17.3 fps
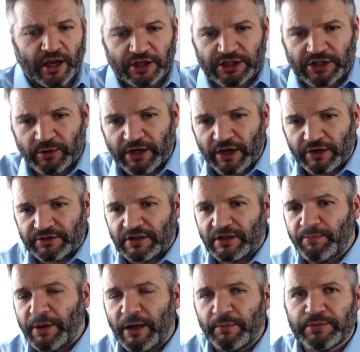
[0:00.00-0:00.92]
Should we go to
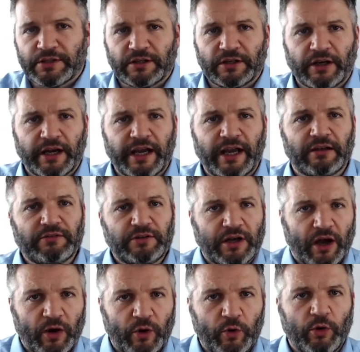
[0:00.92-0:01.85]
the pub tonight?
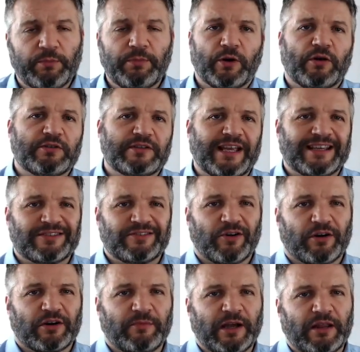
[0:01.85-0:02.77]
No, because that's not
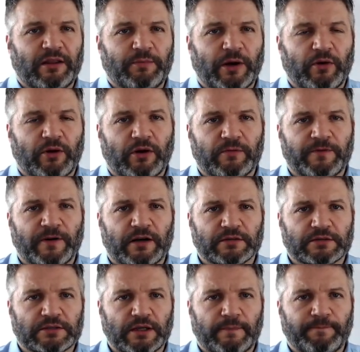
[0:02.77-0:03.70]
going to make the boat go
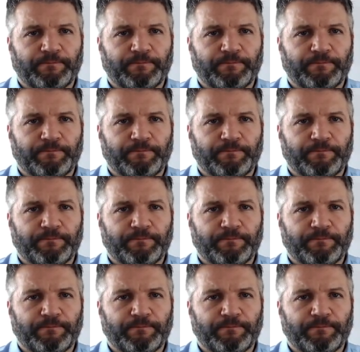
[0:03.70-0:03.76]
faster.